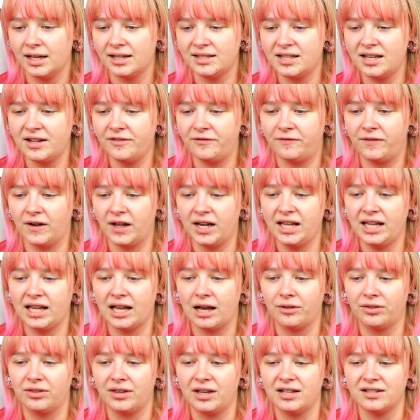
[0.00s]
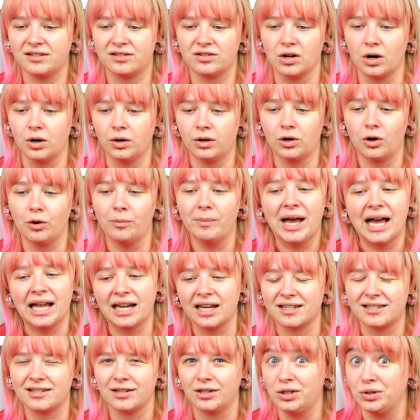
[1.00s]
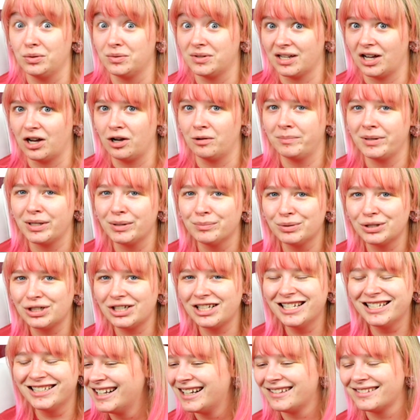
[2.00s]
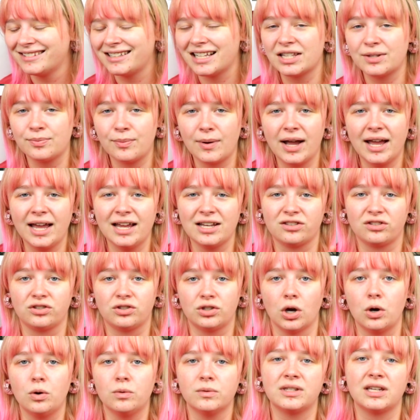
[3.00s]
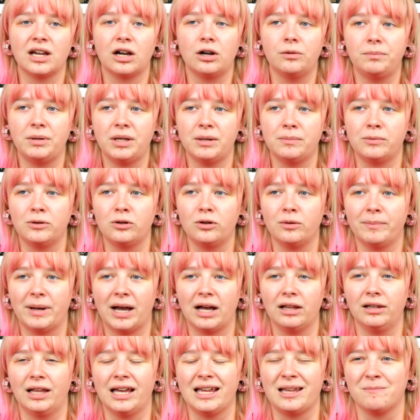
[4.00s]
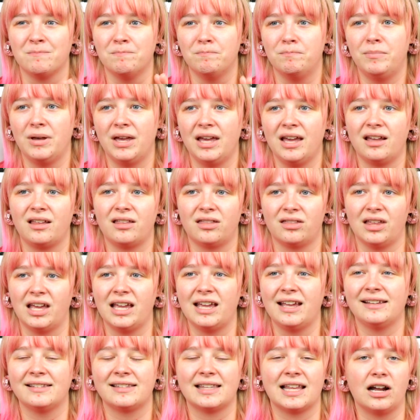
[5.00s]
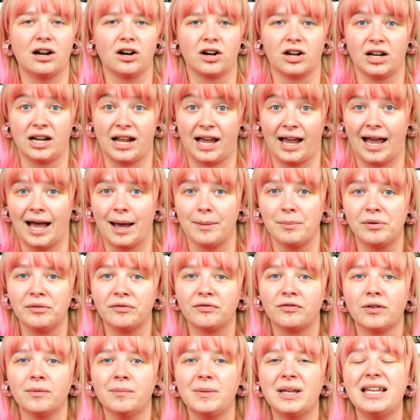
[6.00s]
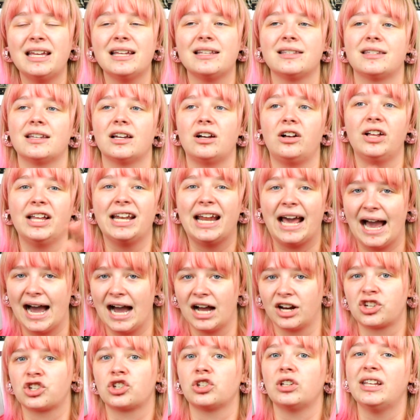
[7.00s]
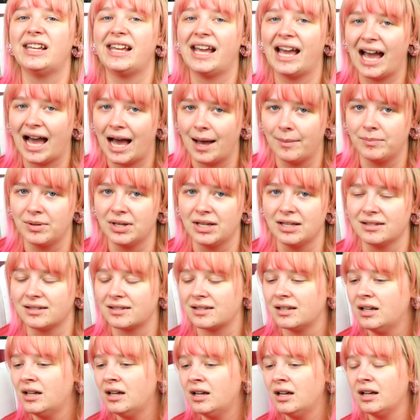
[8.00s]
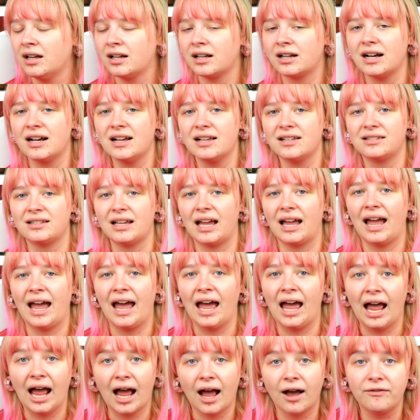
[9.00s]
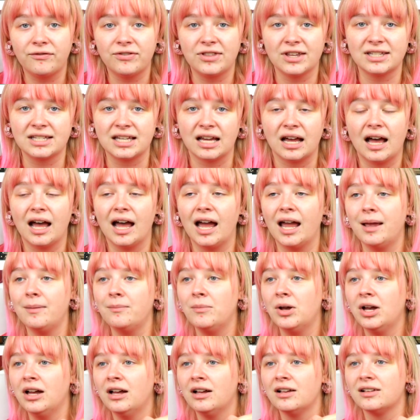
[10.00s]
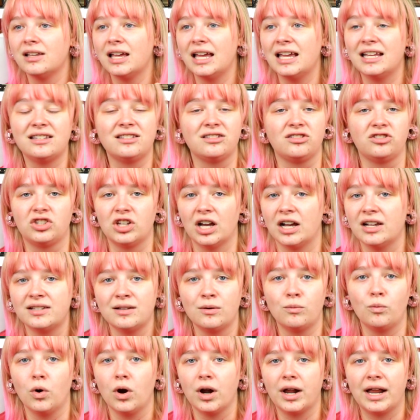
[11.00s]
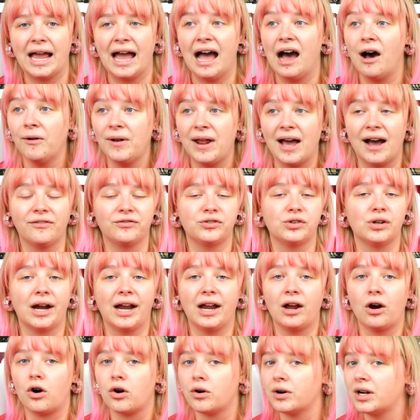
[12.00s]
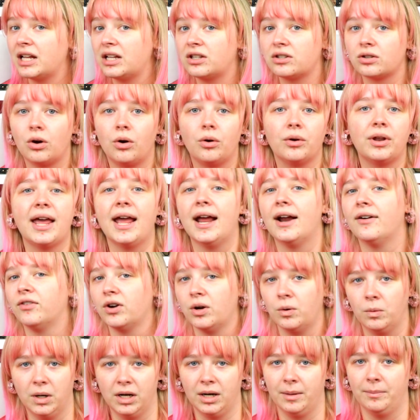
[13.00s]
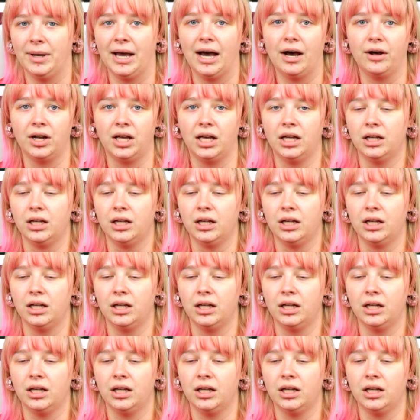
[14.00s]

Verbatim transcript: isn't it funny how things don't go bad until you tell people? That's why I don't tell people about like big things that are gonna happen for me until it actually happens. 'Cause half the time it doesn't work out after I already told everyone about